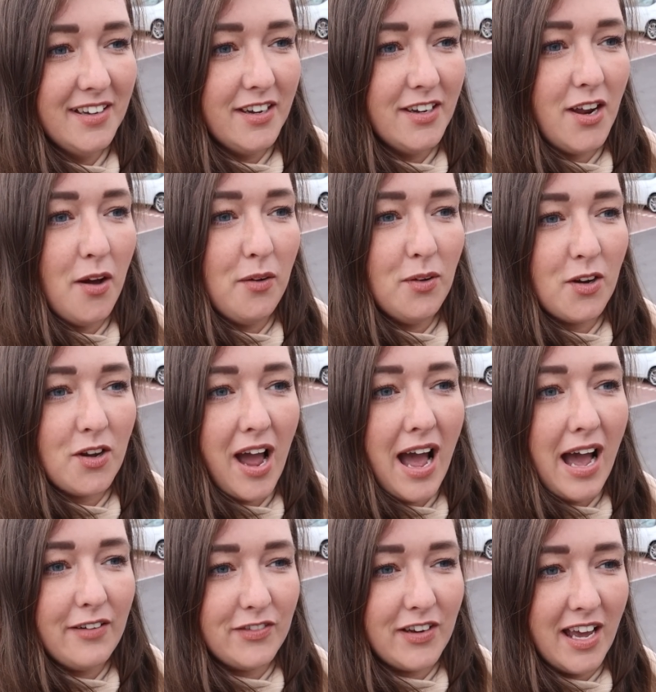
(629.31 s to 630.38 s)
No, you don't look
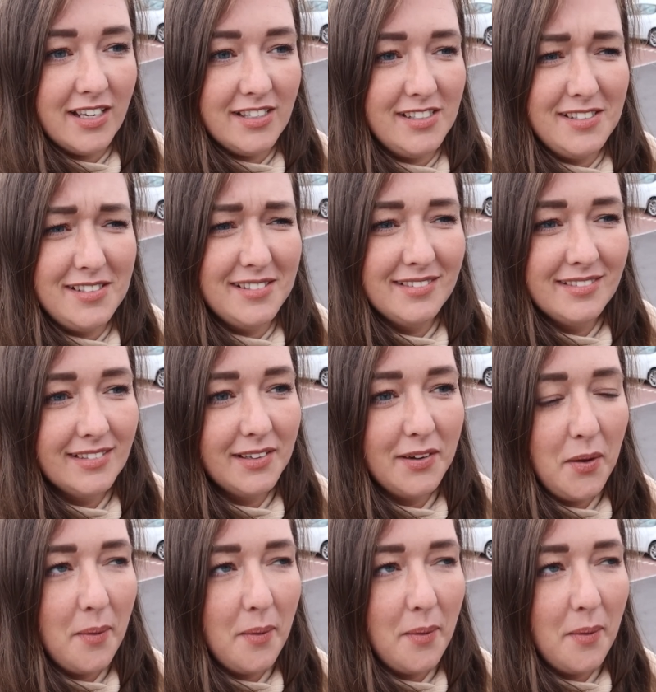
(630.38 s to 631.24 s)
half nice. It's not